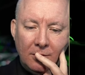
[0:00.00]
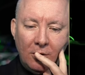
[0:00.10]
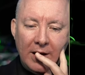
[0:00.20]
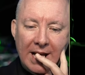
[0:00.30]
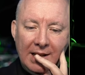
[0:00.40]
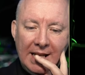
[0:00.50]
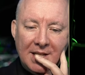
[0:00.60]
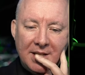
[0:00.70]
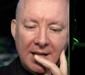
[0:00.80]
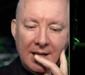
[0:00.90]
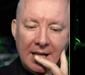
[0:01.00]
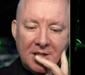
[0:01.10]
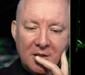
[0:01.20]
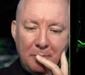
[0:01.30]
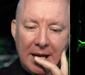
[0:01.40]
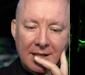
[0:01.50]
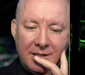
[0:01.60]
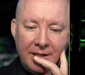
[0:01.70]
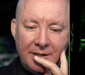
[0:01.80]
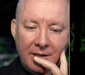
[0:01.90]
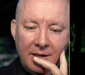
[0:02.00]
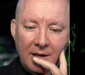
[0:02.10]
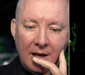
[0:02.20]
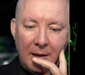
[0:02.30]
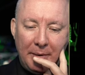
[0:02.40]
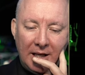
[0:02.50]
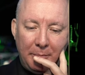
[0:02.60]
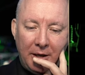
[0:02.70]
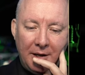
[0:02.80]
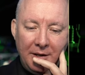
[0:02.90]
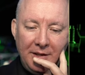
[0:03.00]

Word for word: Or at least expected, I beg your pardon.